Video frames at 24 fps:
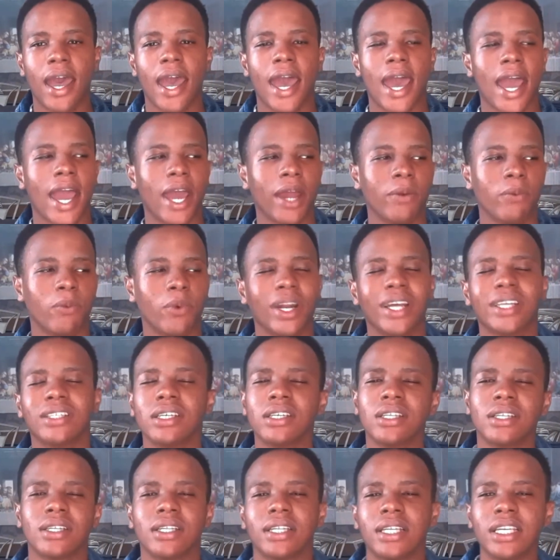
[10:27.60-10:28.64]
And when I say
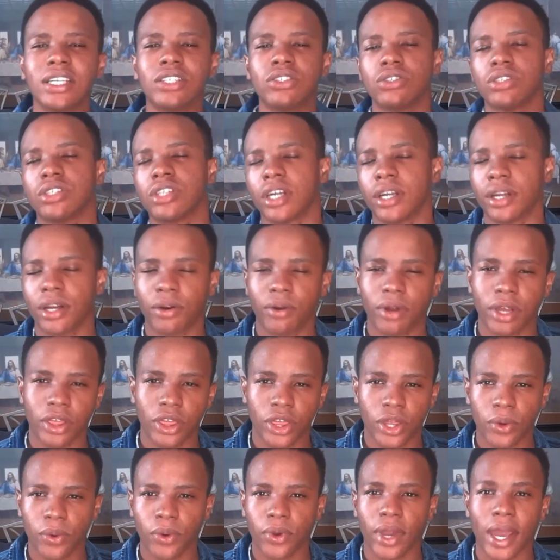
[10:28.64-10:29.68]
the leads you generate
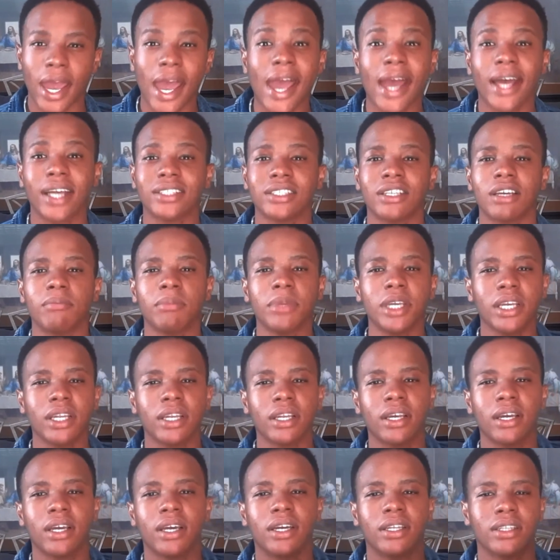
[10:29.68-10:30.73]
through your ads, I mean